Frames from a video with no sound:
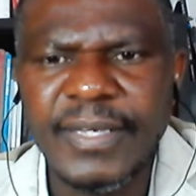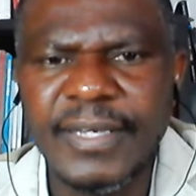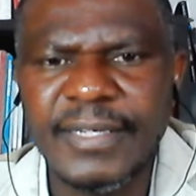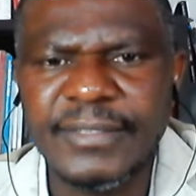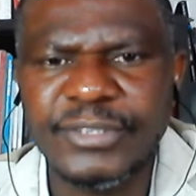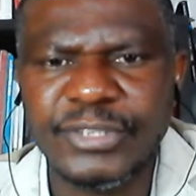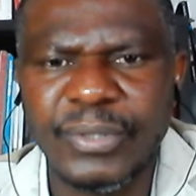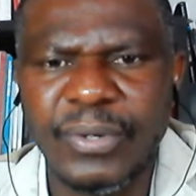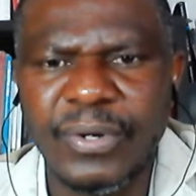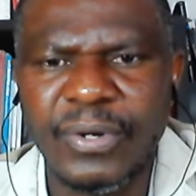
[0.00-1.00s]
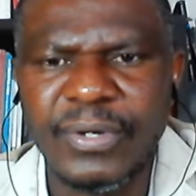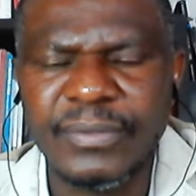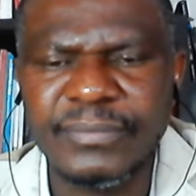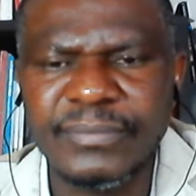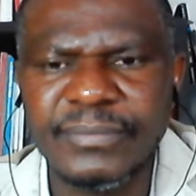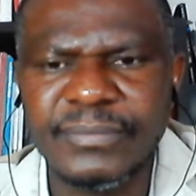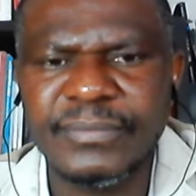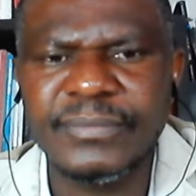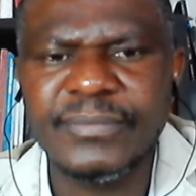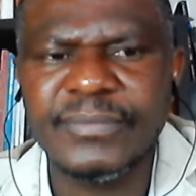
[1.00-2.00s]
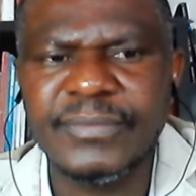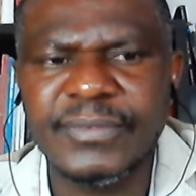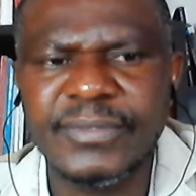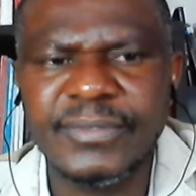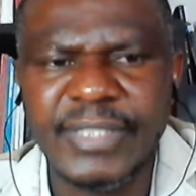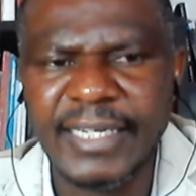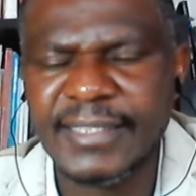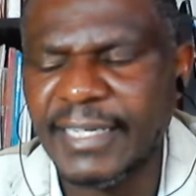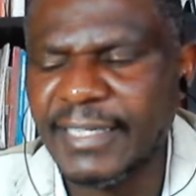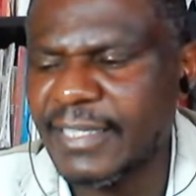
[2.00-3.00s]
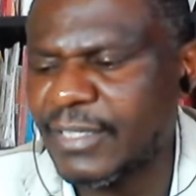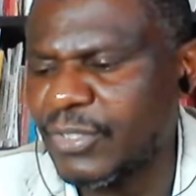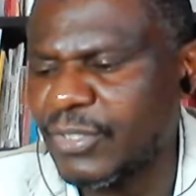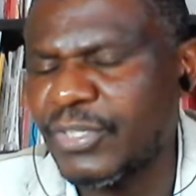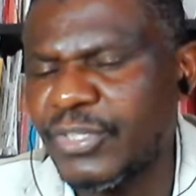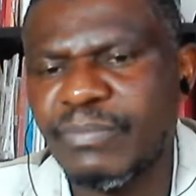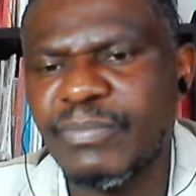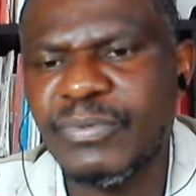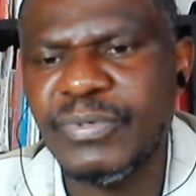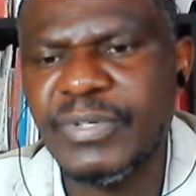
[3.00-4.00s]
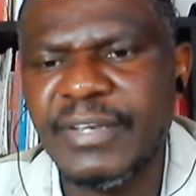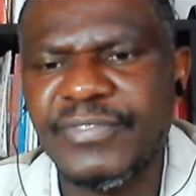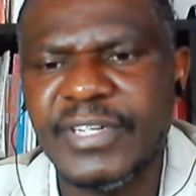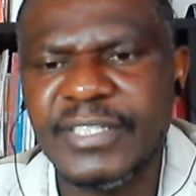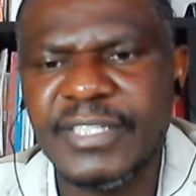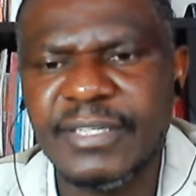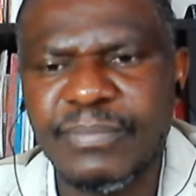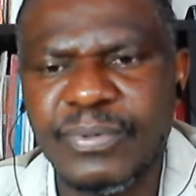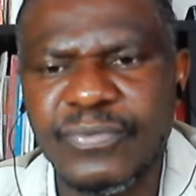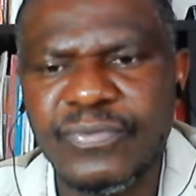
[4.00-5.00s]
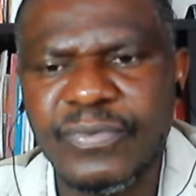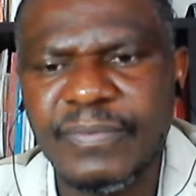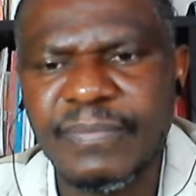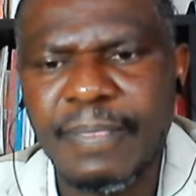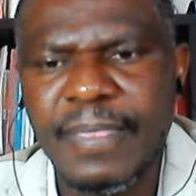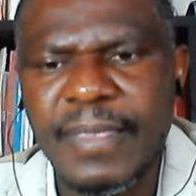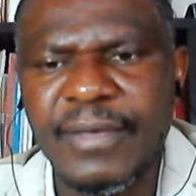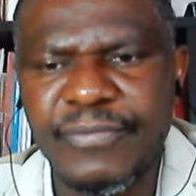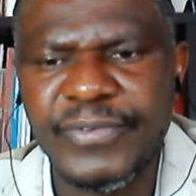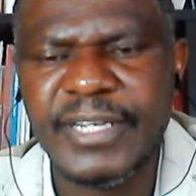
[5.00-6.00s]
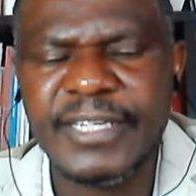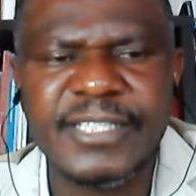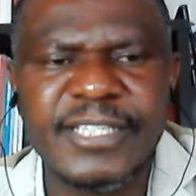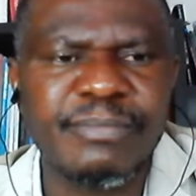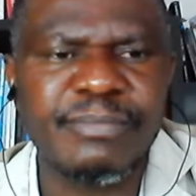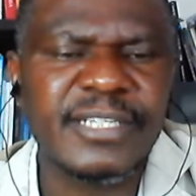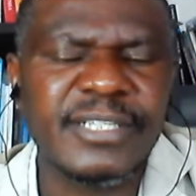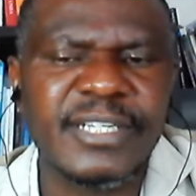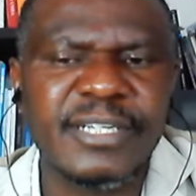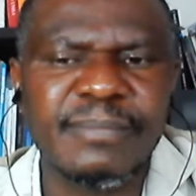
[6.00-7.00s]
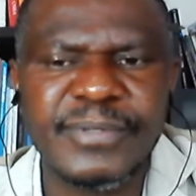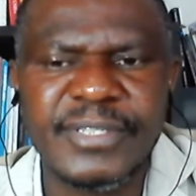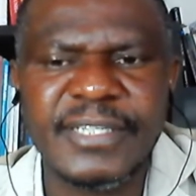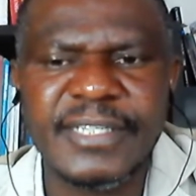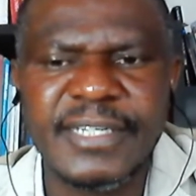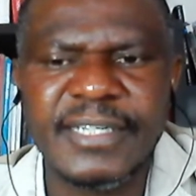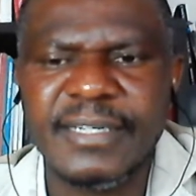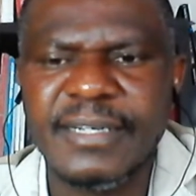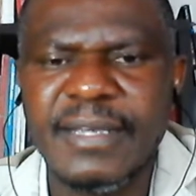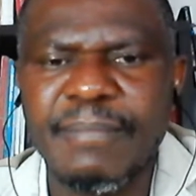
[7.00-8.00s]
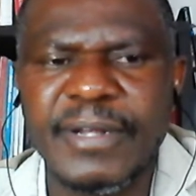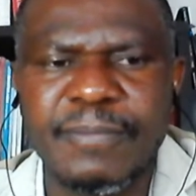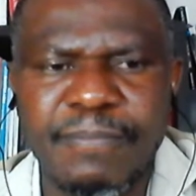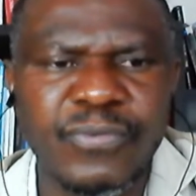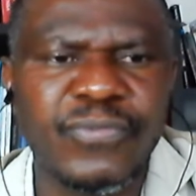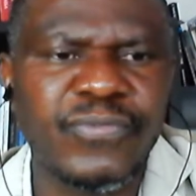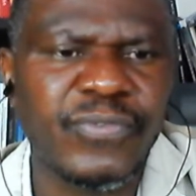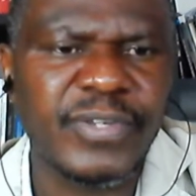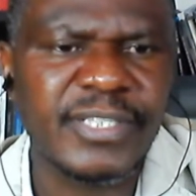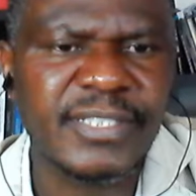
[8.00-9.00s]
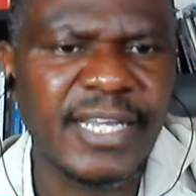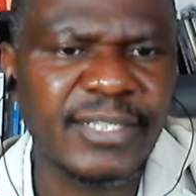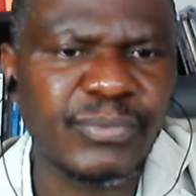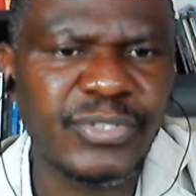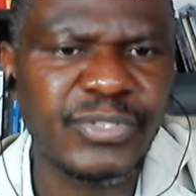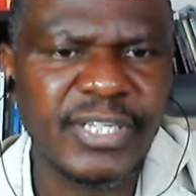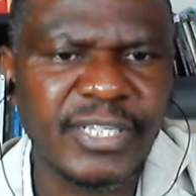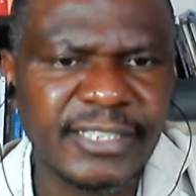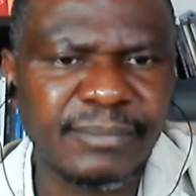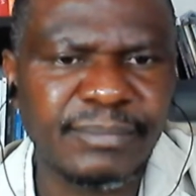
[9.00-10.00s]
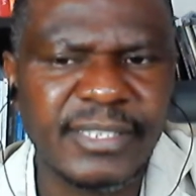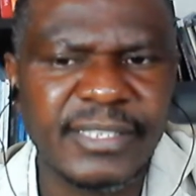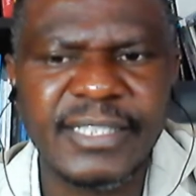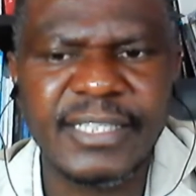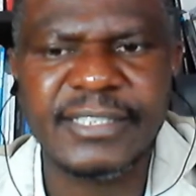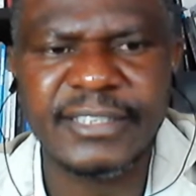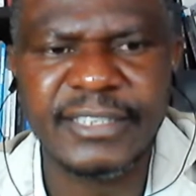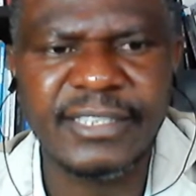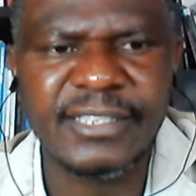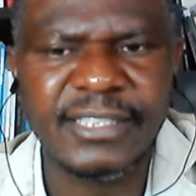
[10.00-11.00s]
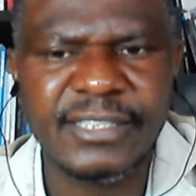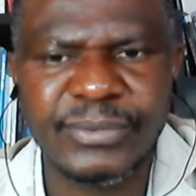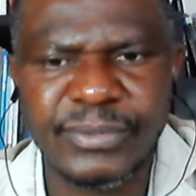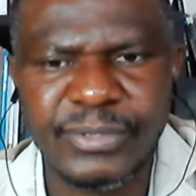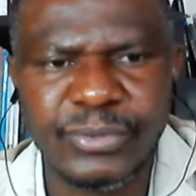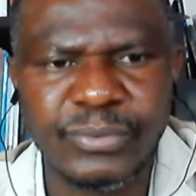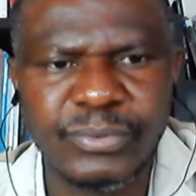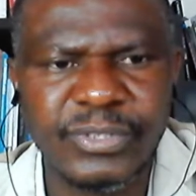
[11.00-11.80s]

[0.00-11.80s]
And so that's the distinction between evidence and proof. Evidence is material presented, but proof is that which is accepted as central to the truth.